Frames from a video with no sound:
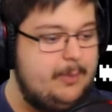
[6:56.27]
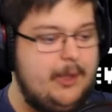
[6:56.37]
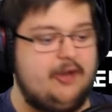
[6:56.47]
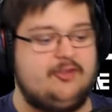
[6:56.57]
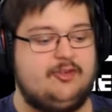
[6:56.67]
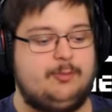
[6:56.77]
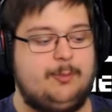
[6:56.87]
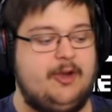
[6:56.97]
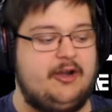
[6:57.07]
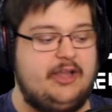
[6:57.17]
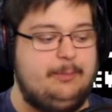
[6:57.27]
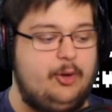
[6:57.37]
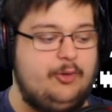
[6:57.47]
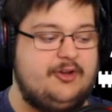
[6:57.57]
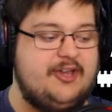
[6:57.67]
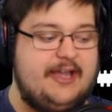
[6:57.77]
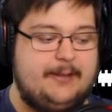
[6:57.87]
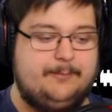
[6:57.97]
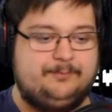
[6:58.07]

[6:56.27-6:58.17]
Pyrus is preparing a bone attack.